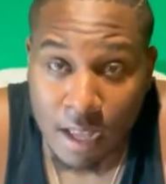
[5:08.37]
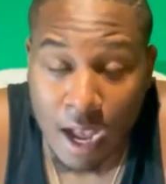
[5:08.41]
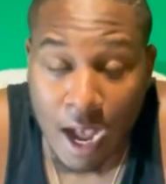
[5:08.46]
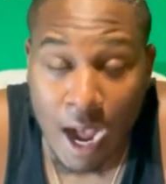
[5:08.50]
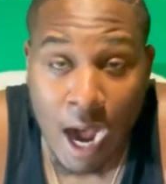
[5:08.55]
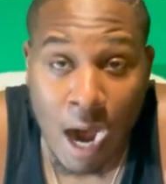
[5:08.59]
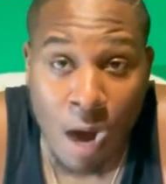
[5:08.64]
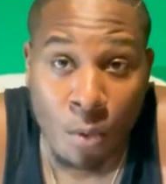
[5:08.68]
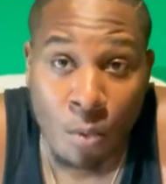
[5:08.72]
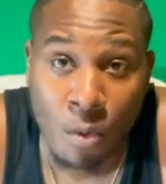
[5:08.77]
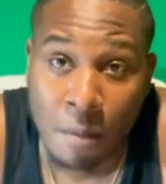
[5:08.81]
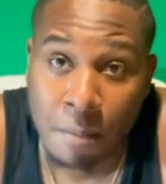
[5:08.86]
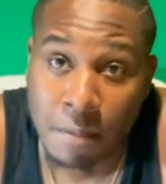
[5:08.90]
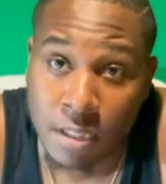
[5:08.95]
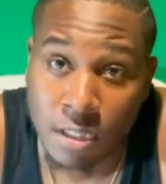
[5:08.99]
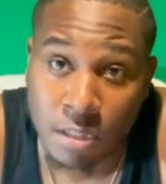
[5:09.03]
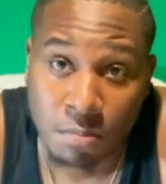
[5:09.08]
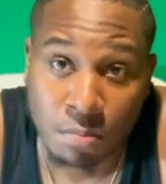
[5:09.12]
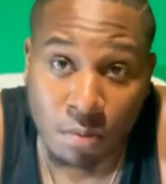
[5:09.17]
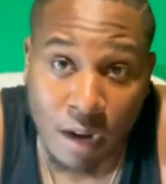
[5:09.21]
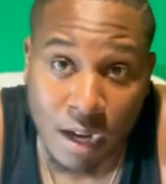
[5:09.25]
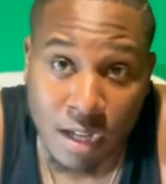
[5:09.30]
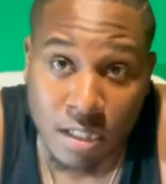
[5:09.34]
I won't be
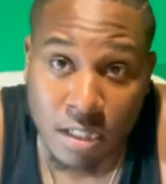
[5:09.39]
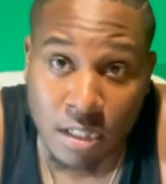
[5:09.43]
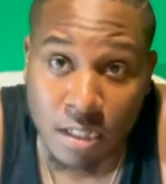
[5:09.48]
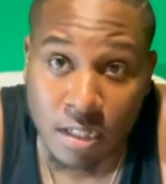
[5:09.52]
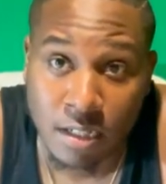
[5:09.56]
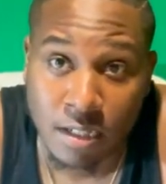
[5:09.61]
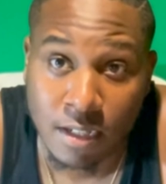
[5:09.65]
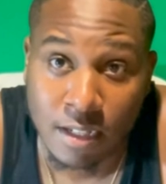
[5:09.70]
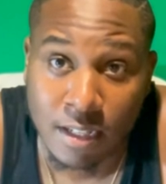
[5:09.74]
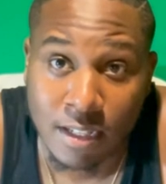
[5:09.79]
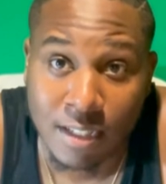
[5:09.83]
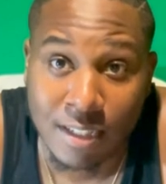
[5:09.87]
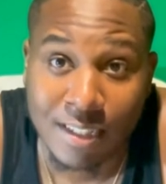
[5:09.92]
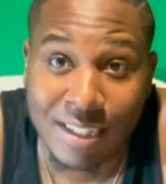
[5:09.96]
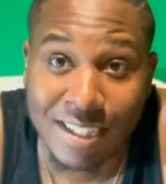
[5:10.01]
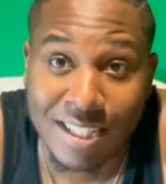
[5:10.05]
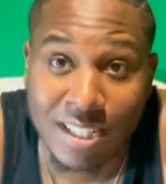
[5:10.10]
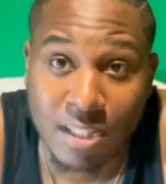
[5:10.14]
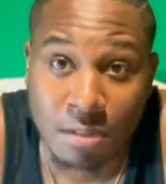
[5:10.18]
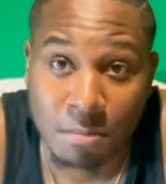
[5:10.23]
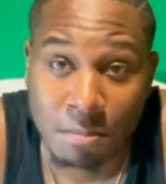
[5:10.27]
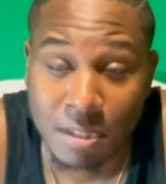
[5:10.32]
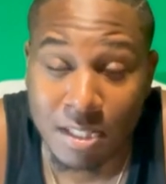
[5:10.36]
surprised he'll at
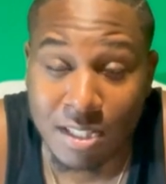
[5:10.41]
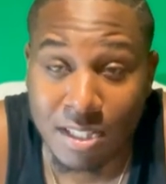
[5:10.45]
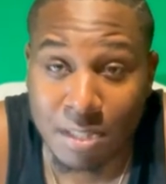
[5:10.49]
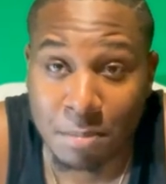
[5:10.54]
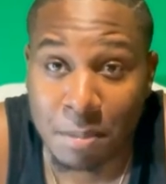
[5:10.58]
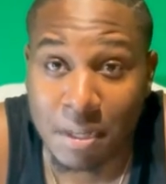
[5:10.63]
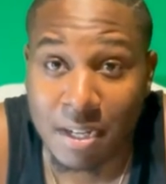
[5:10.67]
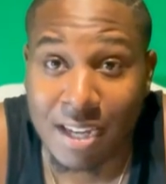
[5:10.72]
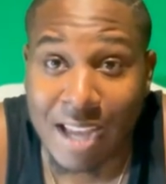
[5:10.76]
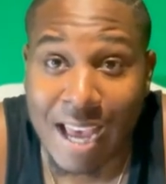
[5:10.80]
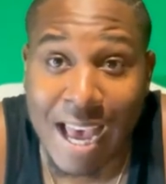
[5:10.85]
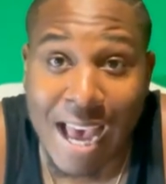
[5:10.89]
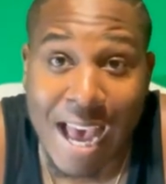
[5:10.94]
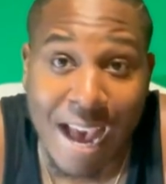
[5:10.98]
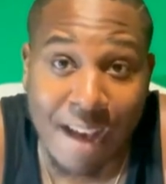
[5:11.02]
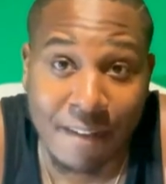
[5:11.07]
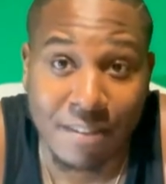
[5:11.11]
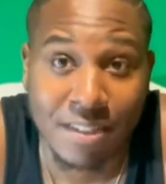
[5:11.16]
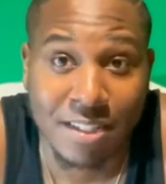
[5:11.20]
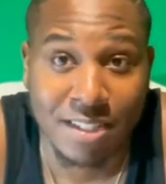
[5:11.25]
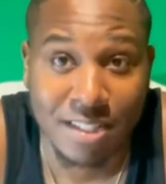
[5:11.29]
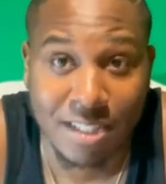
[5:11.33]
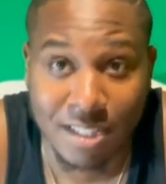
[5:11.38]
least be suspended half
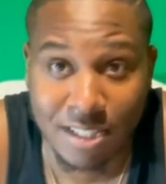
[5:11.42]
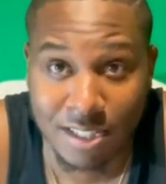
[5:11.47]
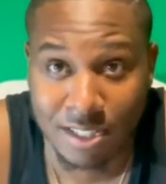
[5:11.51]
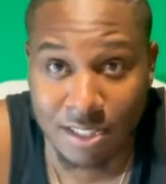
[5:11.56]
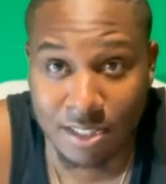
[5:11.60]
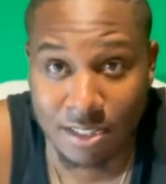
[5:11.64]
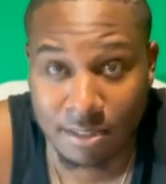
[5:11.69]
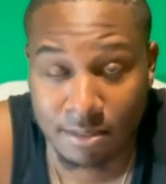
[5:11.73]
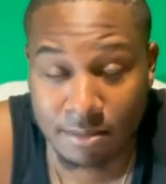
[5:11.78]
the season.